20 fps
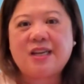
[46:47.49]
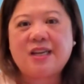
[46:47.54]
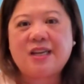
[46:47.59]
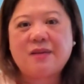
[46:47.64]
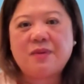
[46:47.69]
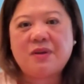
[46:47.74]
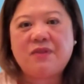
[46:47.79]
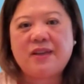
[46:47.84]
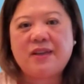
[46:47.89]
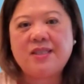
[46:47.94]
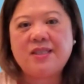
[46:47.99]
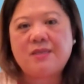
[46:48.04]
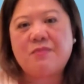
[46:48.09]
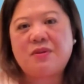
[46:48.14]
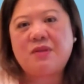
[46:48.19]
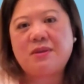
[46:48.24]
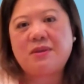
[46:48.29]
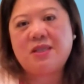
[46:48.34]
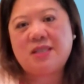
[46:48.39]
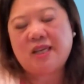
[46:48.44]
help advance
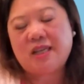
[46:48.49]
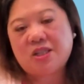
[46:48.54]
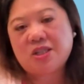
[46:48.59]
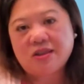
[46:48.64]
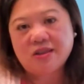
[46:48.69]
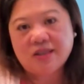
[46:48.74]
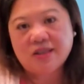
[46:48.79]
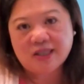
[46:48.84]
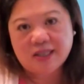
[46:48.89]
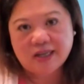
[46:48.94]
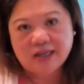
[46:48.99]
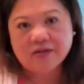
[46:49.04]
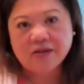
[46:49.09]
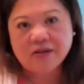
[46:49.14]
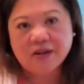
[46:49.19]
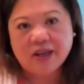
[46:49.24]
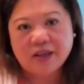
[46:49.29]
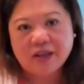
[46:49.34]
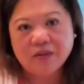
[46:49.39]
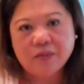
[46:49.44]
implementation of the state
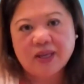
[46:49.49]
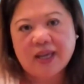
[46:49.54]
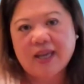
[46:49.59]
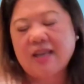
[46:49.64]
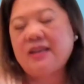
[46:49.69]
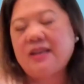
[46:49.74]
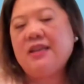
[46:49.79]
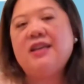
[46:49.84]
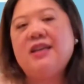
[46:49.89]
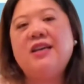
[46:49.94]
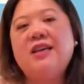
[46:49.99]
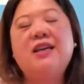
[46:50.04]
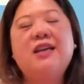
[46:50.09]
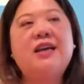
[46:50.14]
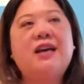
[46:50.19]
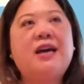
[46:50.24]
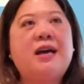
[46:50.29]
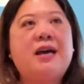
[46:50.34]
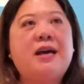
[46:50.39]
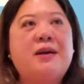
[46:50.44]
oral health
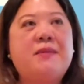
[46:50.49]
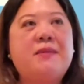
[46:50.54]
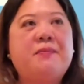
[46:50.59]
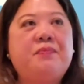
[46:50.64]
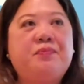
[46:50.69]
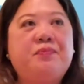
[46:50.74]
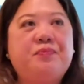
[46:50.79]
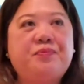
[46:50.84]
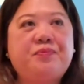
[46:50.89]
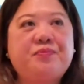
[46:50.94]
plan.